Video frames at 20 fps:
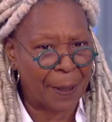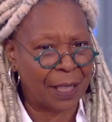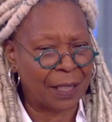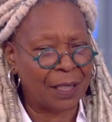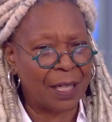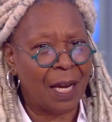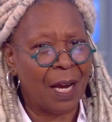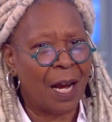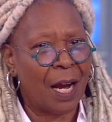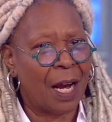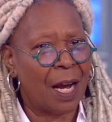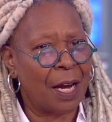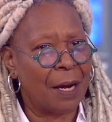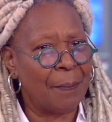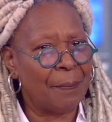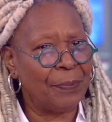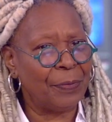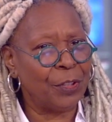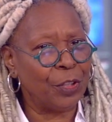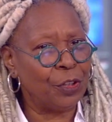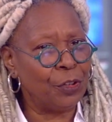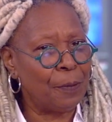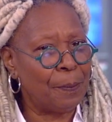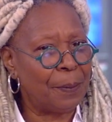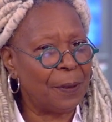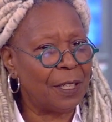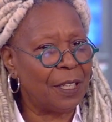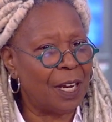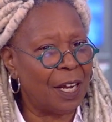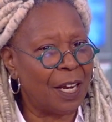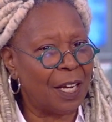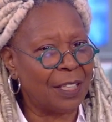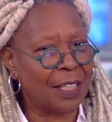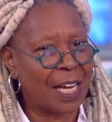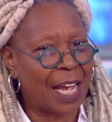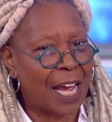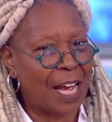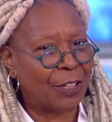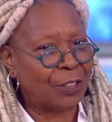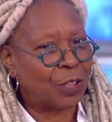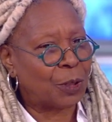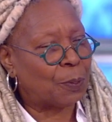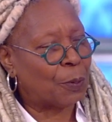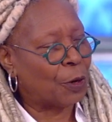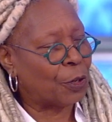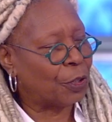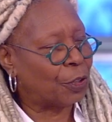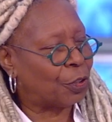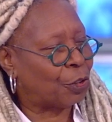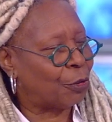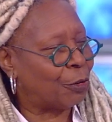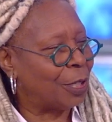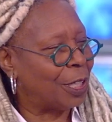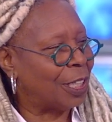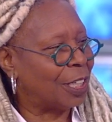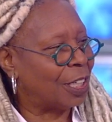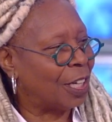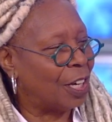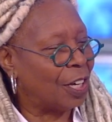but um, you've been an outspoken critic